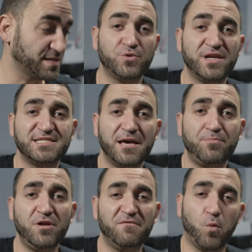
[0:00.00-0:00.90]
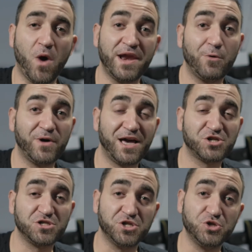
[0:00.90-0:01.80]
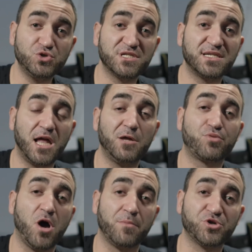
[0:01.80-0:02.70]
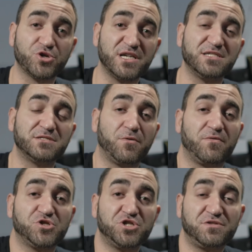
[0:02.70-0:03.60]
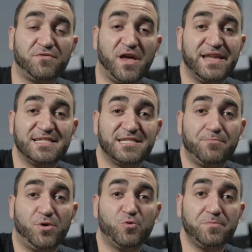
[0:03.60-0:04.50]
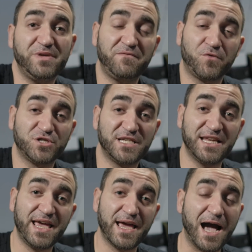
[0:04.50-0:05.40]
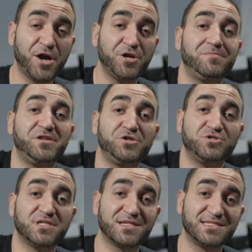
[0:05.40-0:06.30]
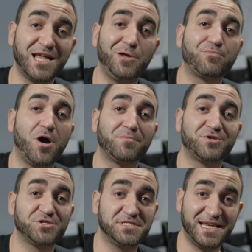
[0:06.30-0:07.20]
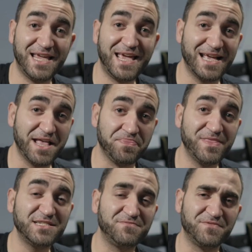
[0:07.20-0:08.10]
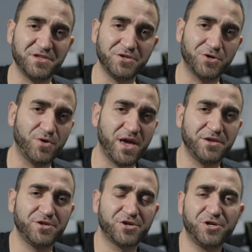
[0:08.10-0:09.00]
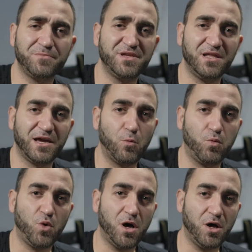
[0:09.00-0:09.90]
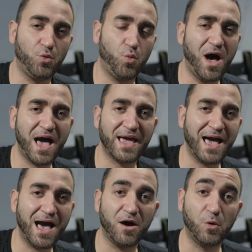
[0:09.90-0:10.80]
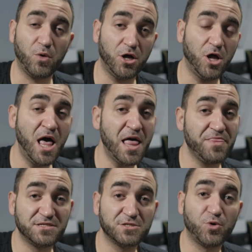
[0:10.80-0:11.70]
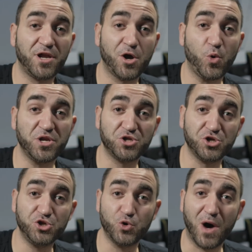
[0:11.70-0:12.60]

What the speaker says: So an example of when I would actually use a teleprompter is, just an example would be for today. I'm going to be using this teleprompter today in this video, and you're going to be like, well, why, how? Well, this is what I'm going to do.